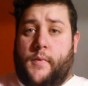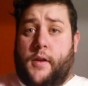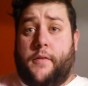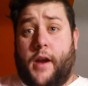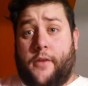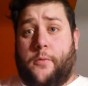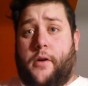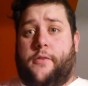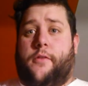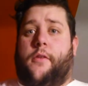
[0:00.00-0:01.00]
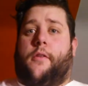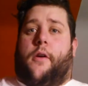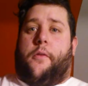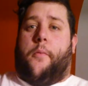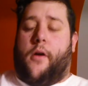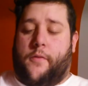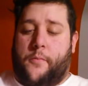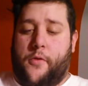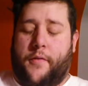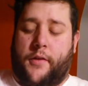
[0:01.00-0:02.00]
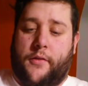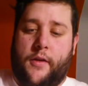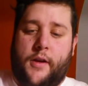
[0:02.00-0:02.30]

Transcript: If you guys watch all the Marvel movies,